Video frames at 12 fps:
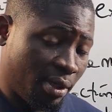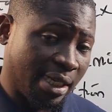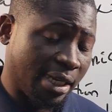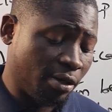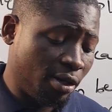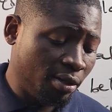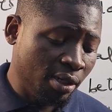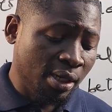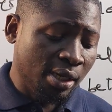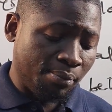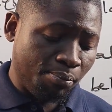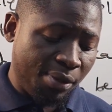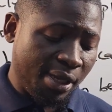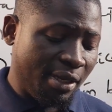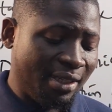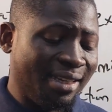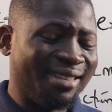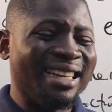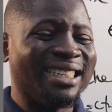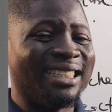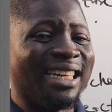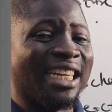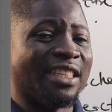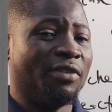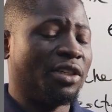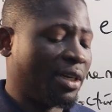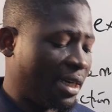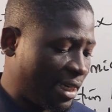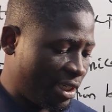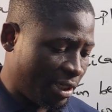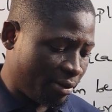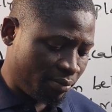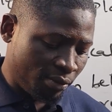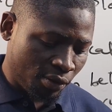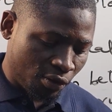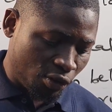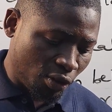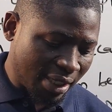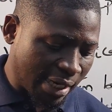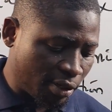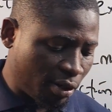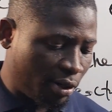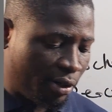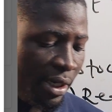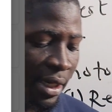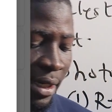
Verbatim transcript: not at all. B, decrease in activation energy. Not at all.